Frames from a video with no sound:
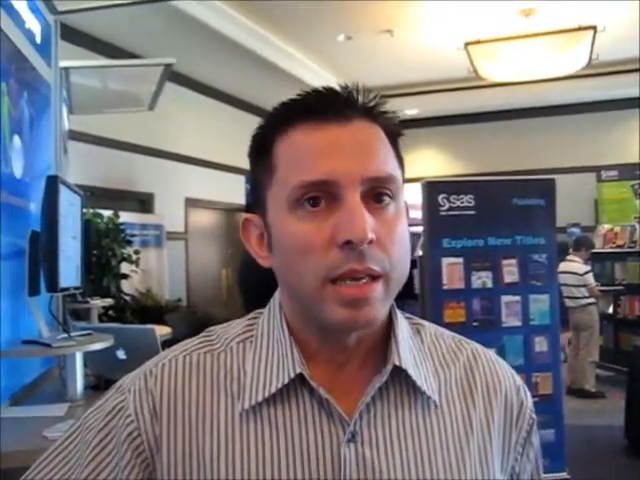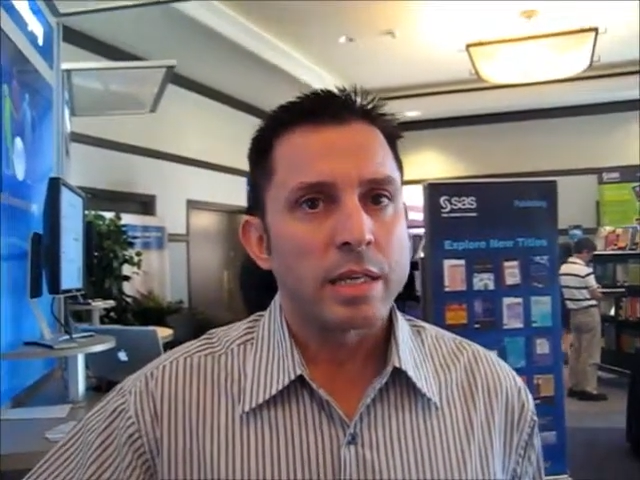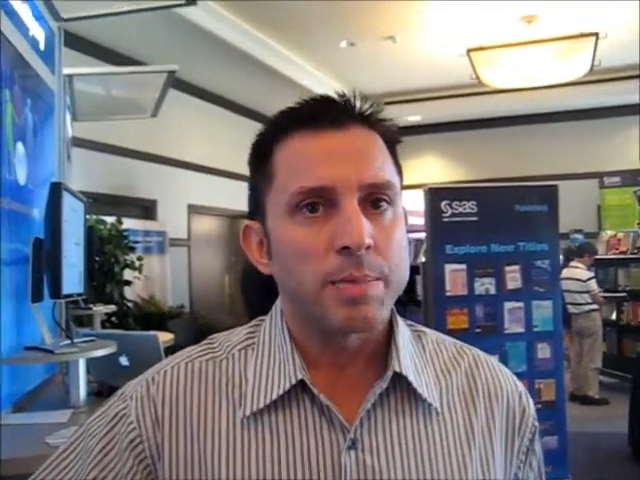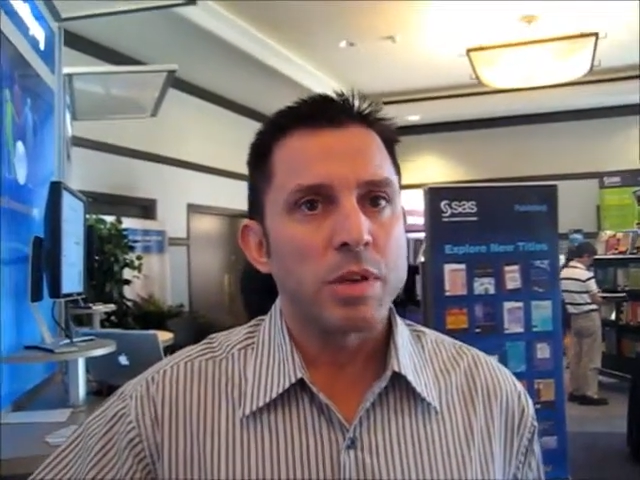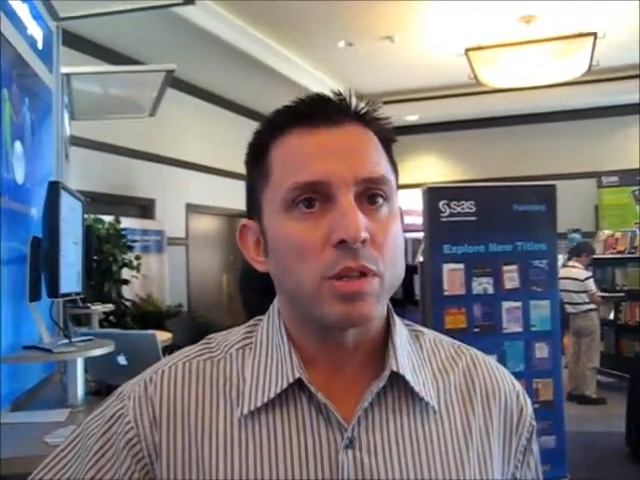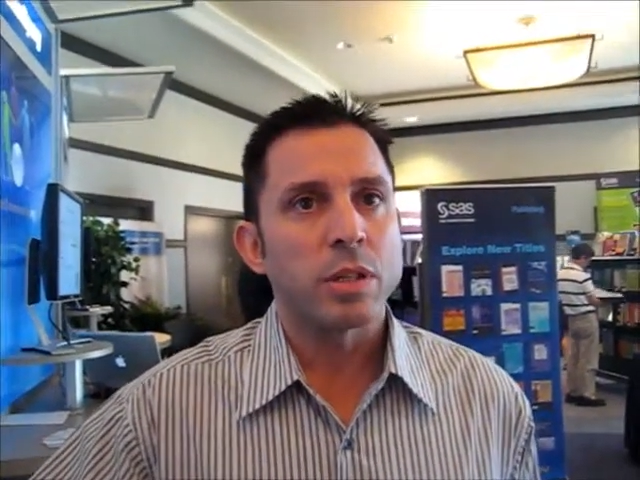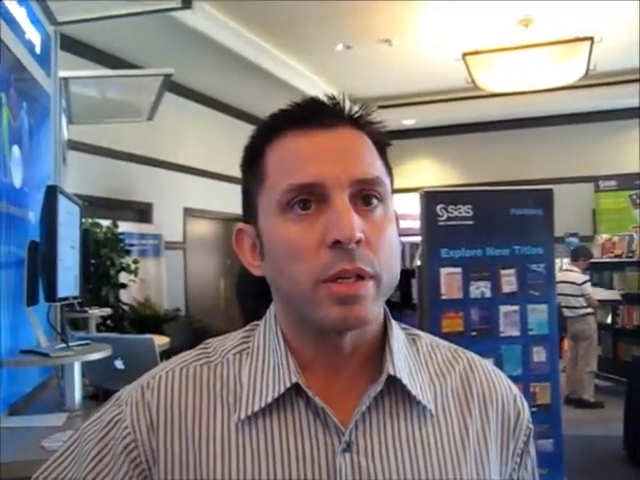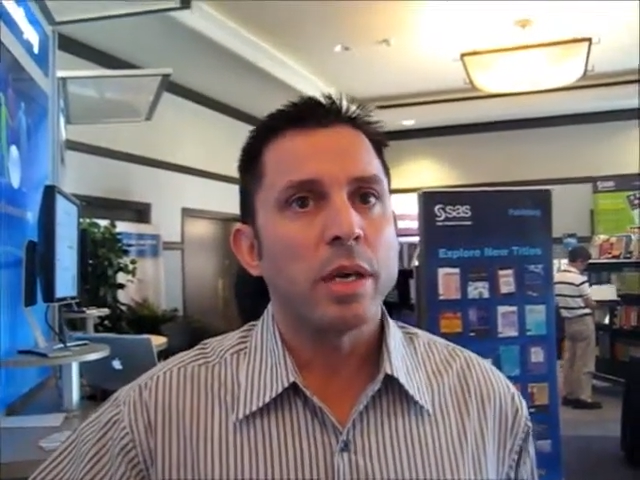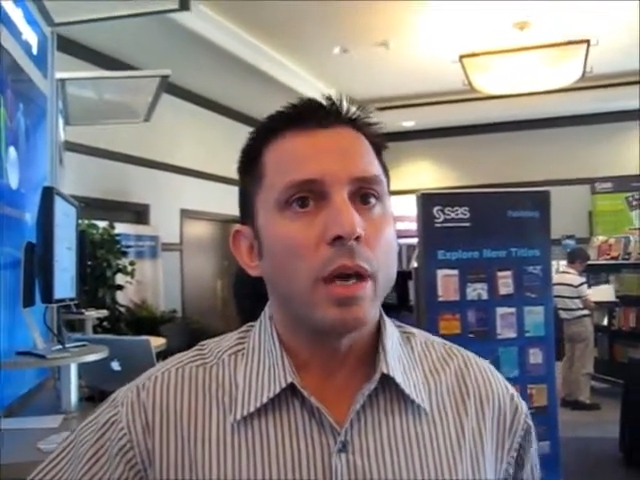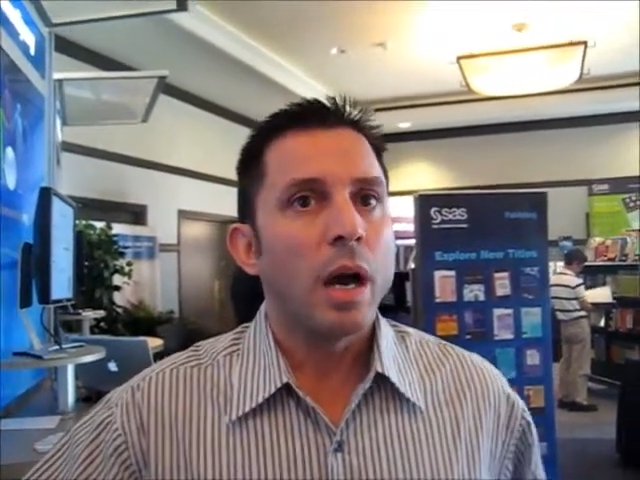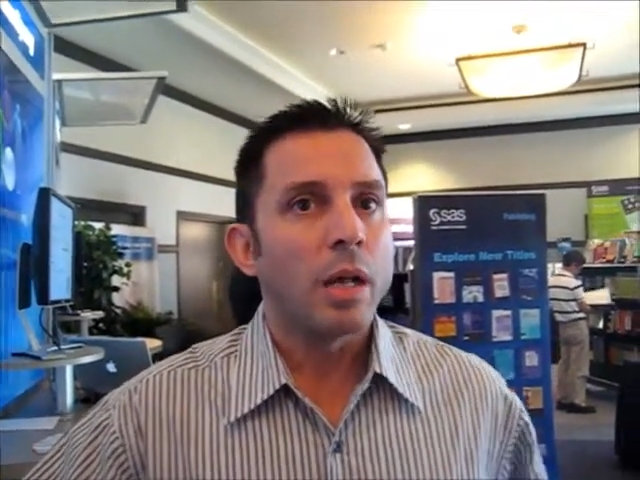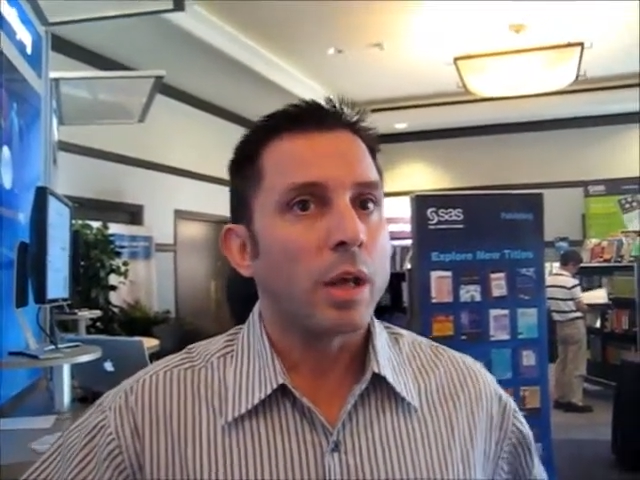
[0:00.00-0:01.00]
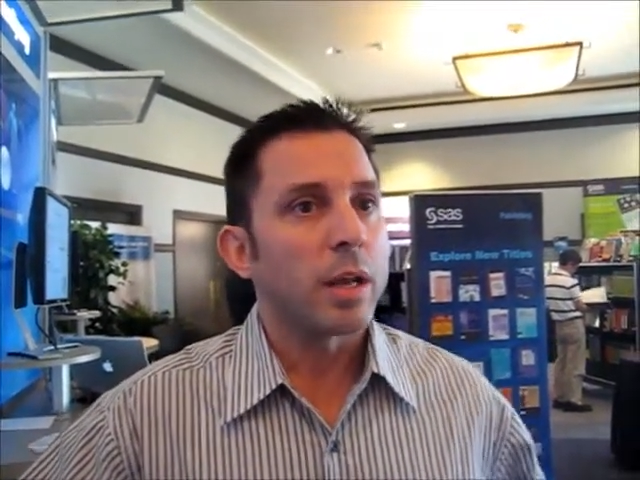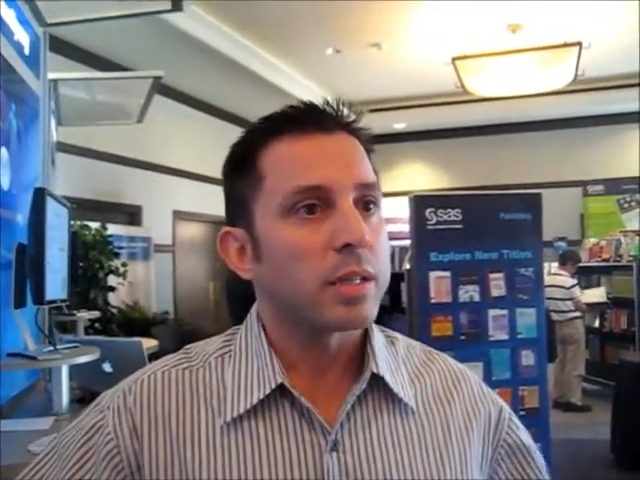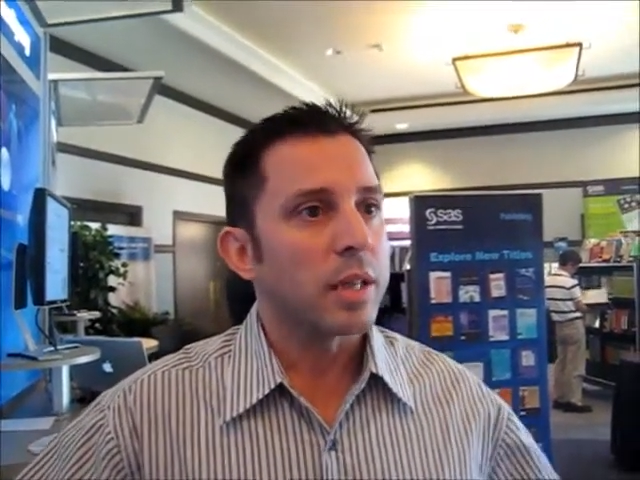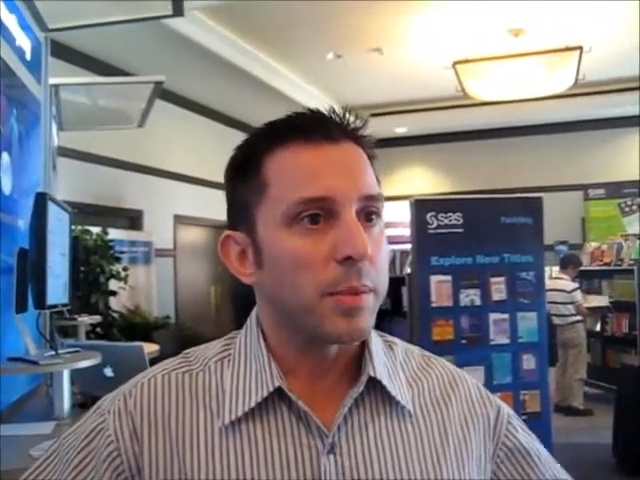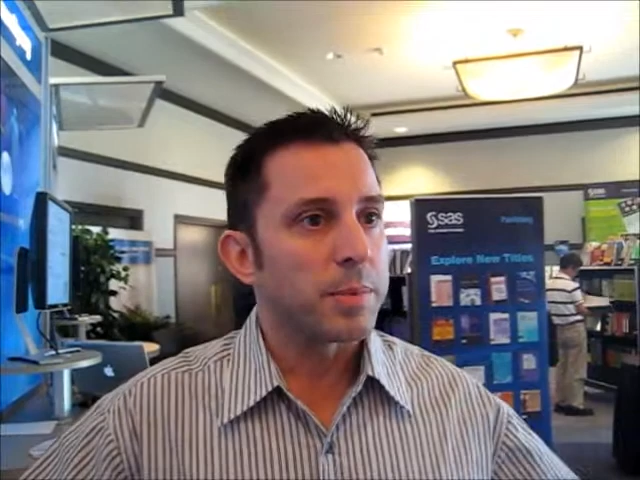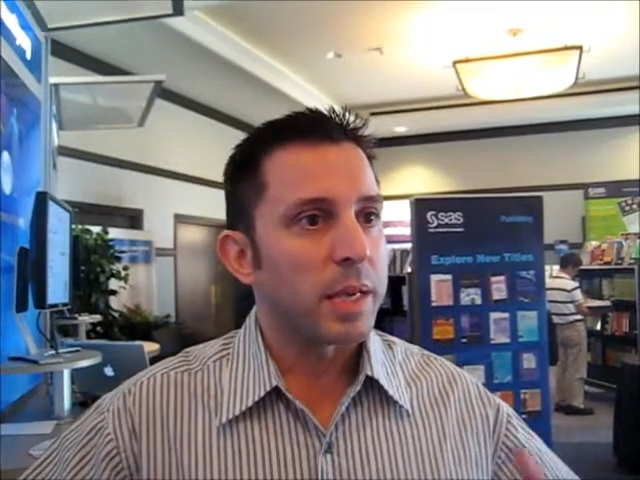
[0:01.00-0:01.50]
Especially a lot of
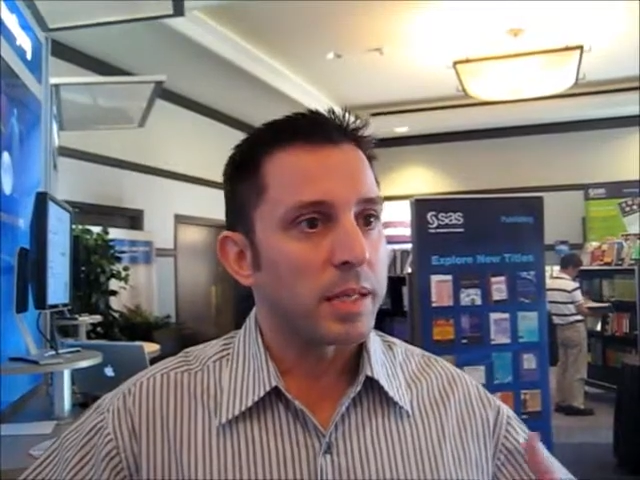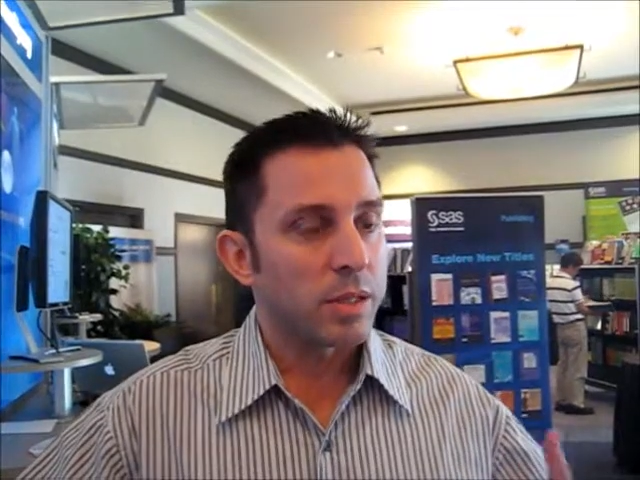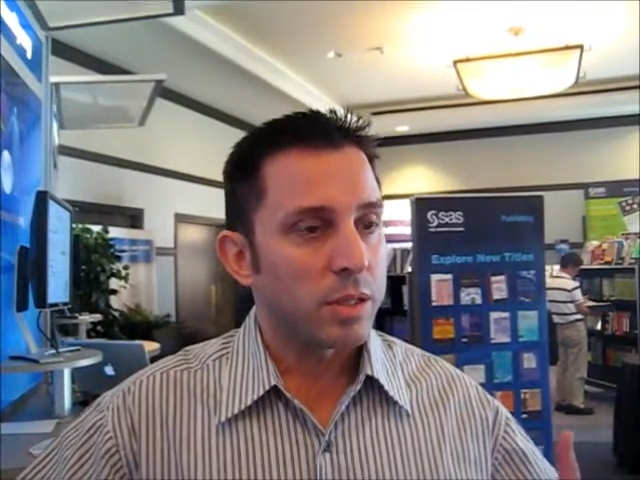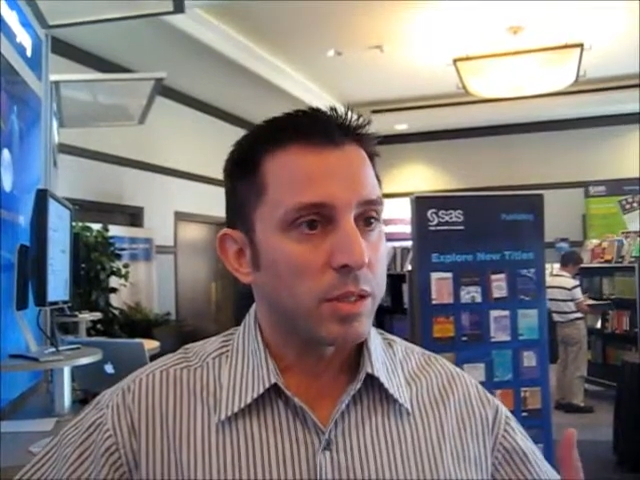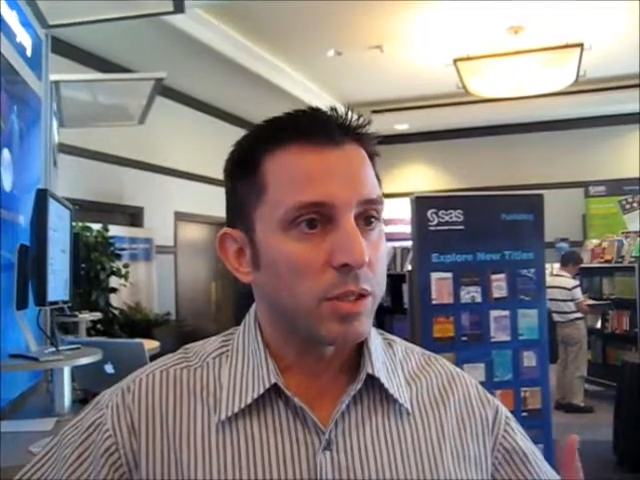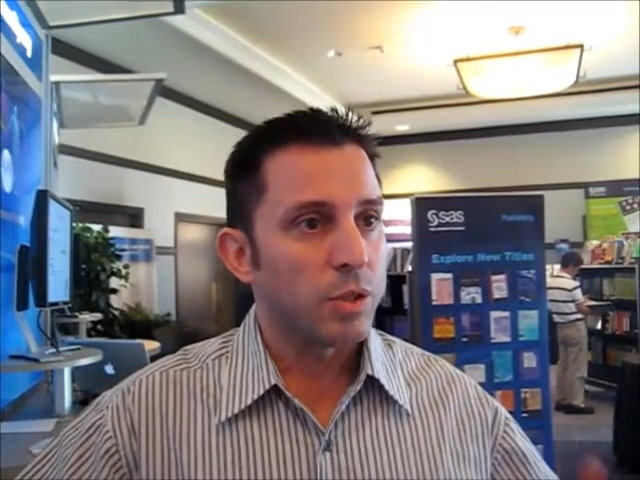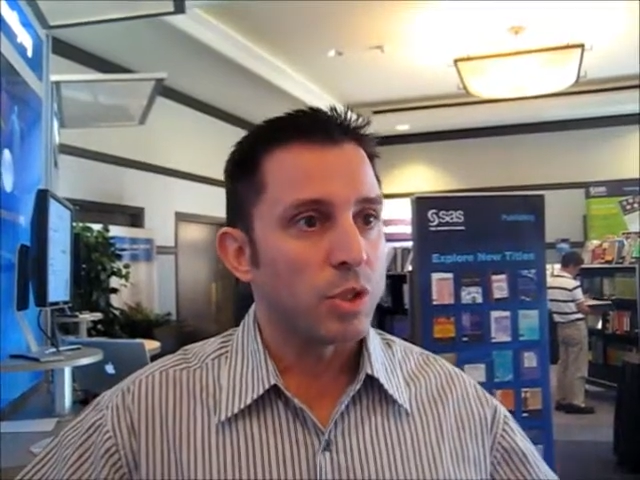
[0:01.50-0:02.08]
times you